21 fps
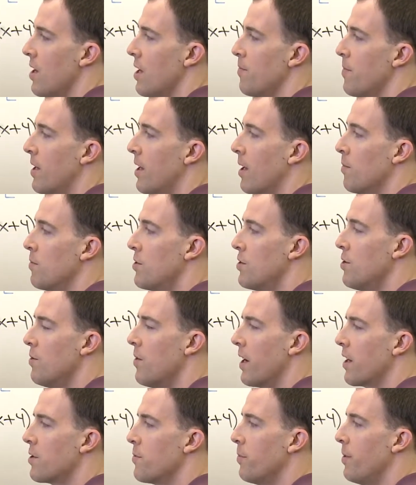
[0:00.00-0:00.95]
That becomes
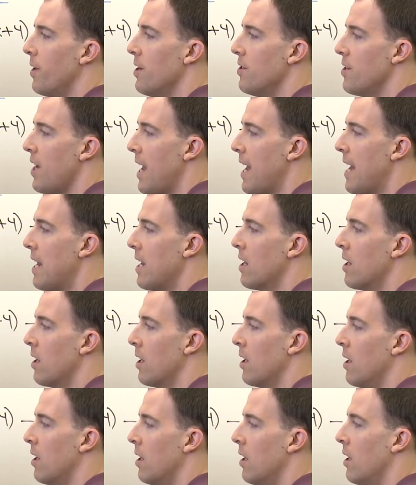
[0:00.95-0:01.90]
2x plus 8.
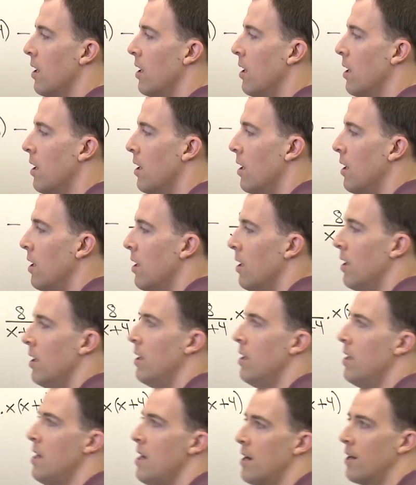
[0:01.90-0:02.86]

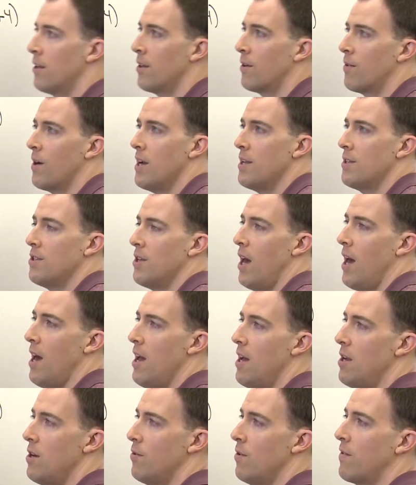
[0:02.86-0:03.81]
And on the right
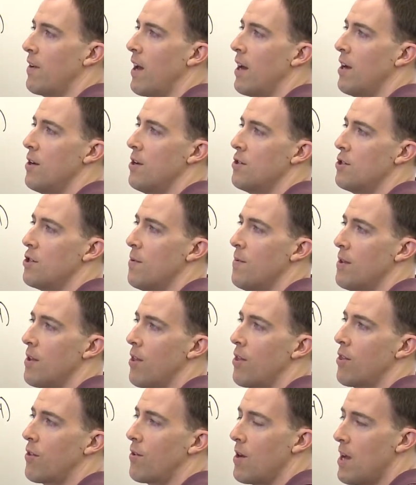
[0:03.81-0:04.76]
side, we've got to distribute
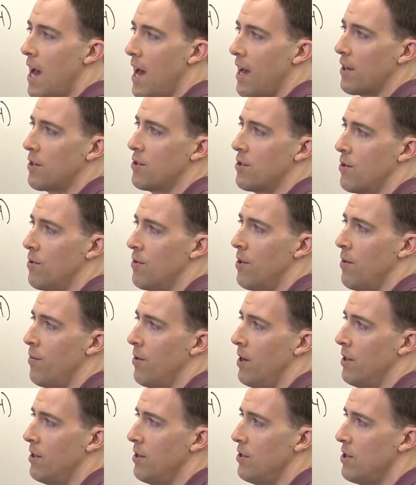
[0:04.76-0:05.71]
the 3x through the
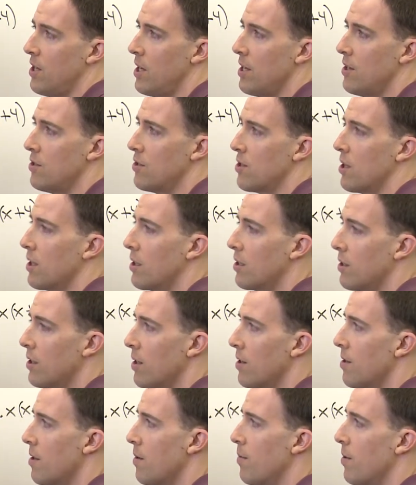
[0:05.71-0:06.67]
parentheses to
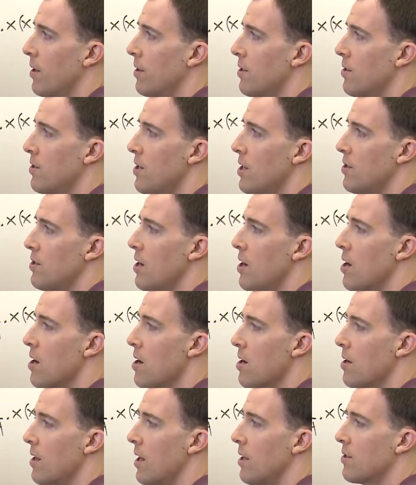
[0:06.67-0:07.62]
clear the parentheses
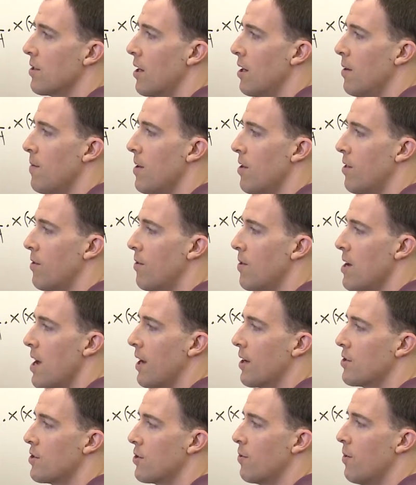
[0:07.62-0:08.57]
here. That's going to be
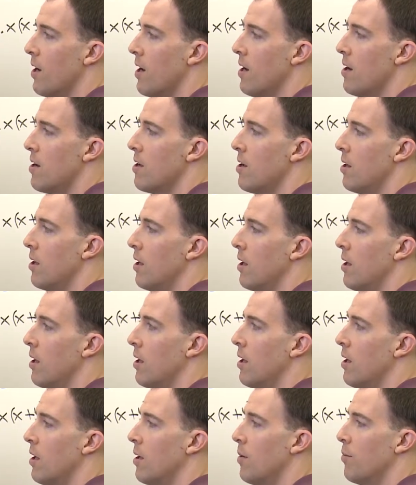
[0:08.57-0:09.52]
3x squared
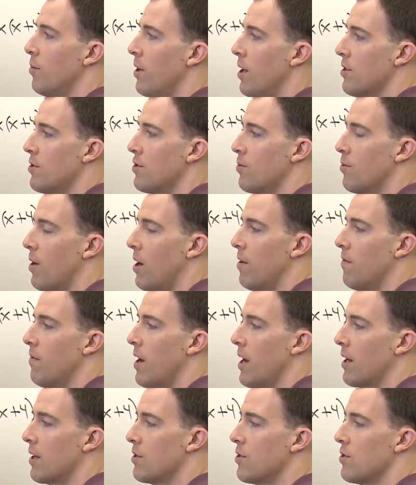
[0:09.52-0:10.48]
plus
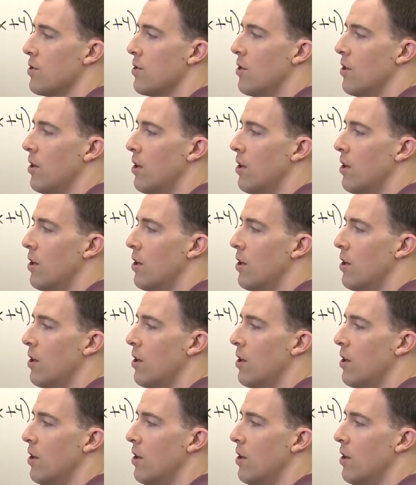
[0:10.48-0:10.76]
12x.